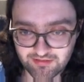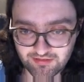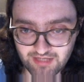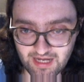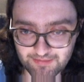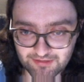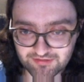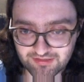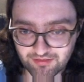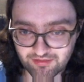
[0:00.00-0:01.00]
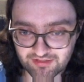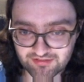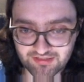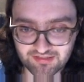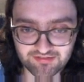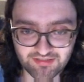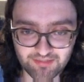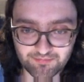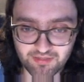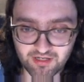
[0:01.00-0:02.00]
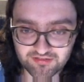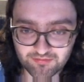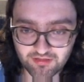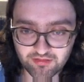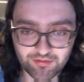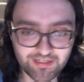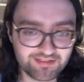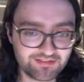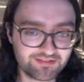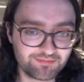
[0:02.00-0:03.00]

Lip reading: I'm noticing this is a possible threat,